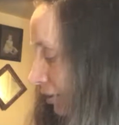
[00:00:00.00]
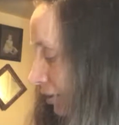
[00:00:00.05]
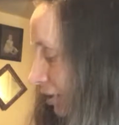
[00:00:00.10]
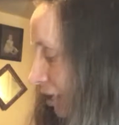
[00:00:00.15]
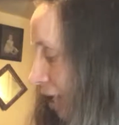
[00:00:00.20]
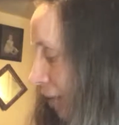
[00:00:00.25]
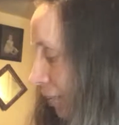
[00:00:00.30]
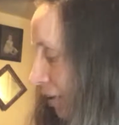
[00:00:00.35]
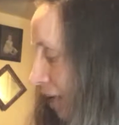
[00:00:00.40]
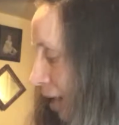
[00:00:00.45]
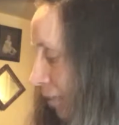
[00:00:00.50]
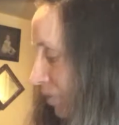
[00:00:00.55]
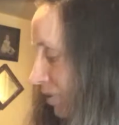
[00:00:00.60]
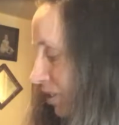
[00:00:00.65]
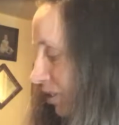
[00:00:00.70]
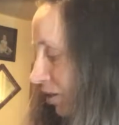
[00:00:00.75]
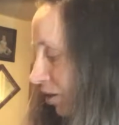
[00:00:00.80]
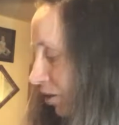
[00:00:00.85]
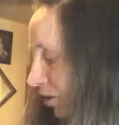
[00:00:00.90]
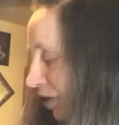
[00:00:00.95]
Dobby
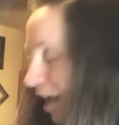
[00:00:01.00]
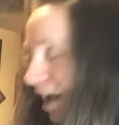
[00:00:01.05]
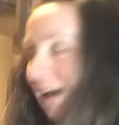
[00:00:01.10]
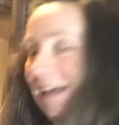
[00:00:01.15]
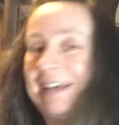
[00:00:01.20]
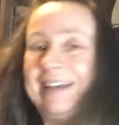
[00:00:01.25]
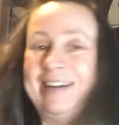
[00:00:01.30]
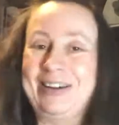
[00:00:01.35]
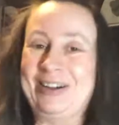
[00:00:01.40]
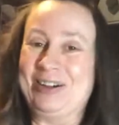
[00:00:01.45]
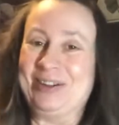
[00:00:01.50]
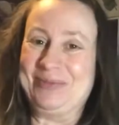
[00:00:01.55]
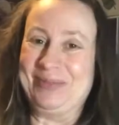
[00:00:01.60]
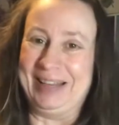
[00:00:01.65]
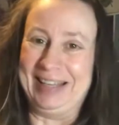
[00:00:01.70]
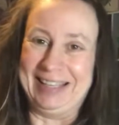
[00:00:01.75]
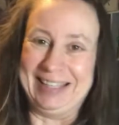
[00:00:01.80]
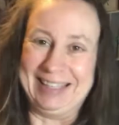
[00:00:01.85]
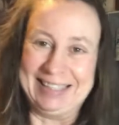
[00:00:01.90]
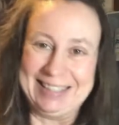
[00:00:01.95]
Dobbs. Oh yeah, he heard
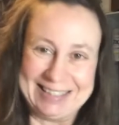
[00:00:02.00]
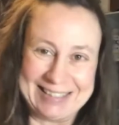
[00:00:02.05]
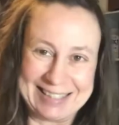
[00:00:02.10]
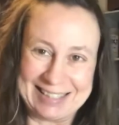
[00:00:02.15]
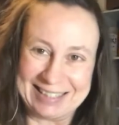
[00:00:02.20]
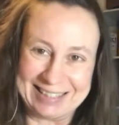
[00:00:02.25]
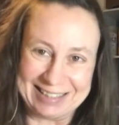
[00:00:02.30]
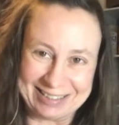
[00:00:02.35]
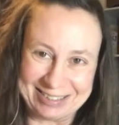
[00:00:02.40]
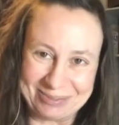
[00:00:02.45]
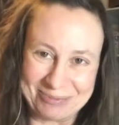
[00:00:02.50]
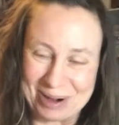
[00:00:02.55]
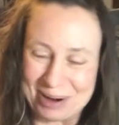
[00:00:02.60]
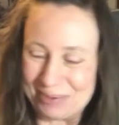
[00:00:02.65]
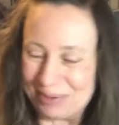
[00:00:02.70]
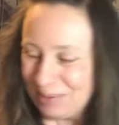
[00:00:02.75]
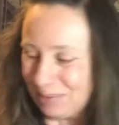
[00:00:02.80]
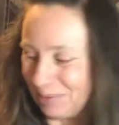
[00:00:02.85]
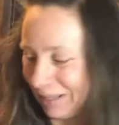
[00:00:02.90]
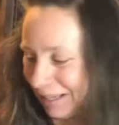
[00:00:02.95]
me. He's going to
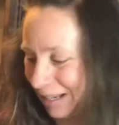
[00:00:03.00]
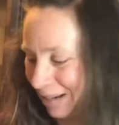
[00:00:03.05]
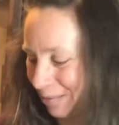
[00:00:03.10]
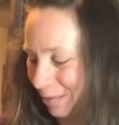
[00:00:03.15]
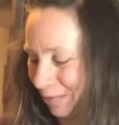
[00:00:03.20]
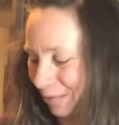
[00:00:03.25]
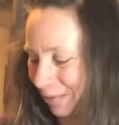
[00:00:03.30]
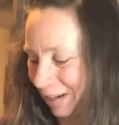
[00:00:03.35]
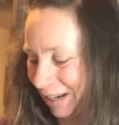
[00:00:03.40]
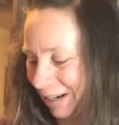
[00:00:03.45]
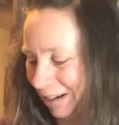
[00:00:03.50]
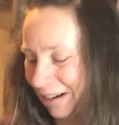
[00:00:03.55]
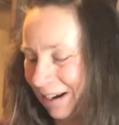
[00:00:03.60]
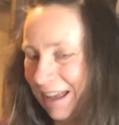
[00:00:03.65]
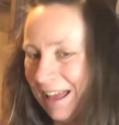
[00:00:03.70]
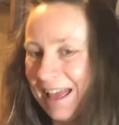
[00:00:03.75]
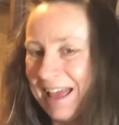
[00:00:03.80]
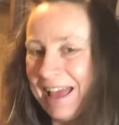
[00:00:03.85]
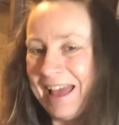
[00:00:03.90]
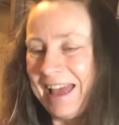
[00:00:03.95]
probably come over here.
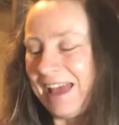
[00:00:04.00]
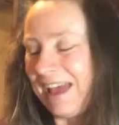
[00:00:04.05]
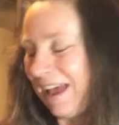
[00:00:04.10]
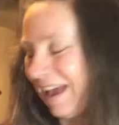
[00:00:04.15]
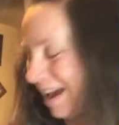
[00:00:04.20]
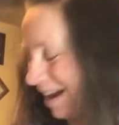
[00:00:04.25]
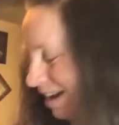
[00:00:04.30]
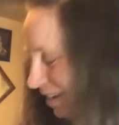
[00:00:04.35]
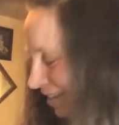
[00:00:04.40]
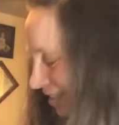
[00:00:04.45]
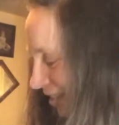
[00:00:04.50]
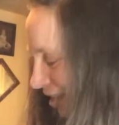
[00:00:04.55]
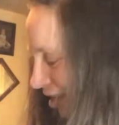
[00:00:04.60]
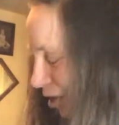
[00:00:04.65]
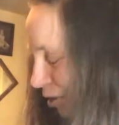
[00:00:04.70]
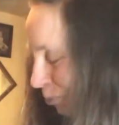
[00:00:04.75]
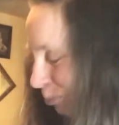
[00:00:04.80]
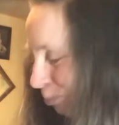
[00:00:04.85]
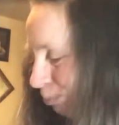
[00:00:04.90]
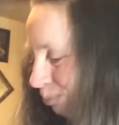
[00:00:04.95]
And
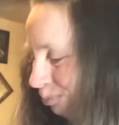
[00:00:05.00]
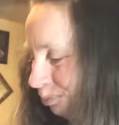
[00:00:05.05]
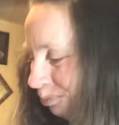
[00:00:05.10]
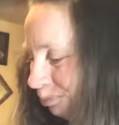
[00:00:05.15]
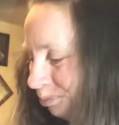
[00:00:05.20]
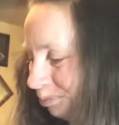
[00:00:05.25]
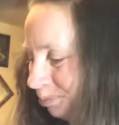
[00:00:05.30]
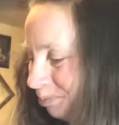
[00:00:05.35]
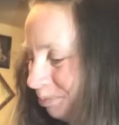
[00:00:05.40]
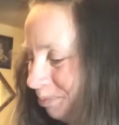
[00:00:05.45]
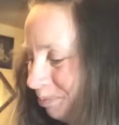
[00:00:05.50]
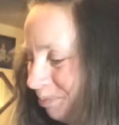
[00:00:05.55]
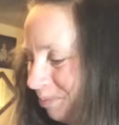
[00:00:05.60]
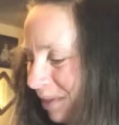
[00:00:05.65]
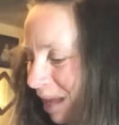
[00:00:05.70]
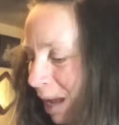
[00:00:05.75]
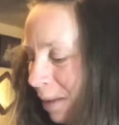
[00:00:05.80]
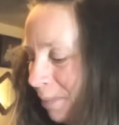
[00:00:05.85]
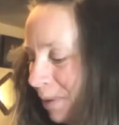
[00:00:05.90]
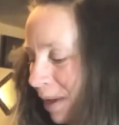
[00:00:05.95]

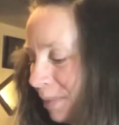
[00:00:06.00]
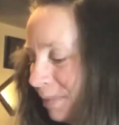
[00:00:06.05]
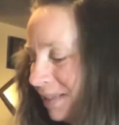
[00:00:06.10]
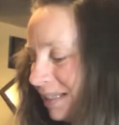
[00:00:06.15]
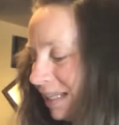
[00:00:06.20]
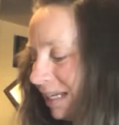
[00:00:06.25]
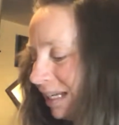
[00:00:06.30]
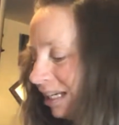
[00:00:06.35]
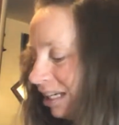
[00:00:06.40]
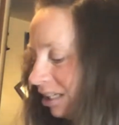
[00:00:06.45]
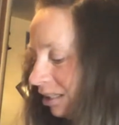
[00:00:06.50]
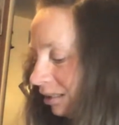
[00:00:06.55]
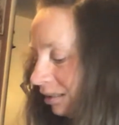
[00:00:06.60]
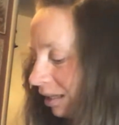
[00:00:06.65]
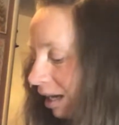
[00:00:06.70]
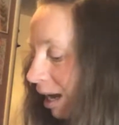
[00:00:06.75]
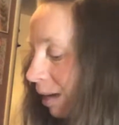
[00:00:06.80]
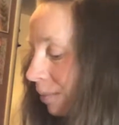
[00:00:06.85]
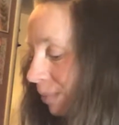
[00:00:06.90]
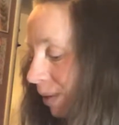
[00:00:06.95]
I'm babysitting
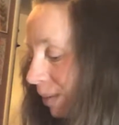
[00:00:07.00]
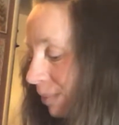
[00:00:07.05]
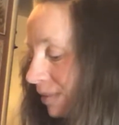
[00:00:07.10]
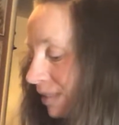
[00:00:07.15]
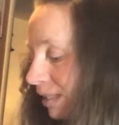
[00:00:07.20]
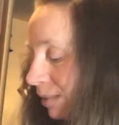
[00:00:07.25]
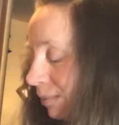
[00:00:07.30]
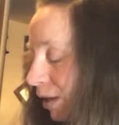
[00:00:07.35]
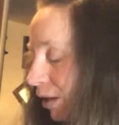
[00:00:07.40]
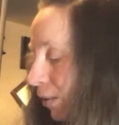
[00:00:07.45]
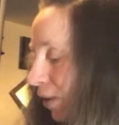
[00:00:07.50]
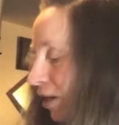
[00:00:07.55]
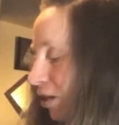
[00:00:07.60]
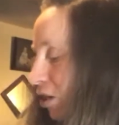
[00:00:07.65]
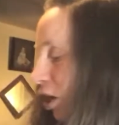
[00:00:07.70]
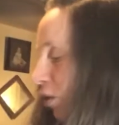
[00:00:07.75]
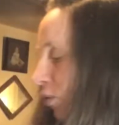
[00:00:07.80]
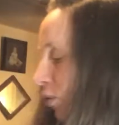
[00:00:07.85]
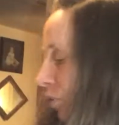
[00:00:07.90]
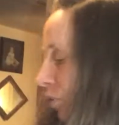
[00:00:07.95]
my grand dog,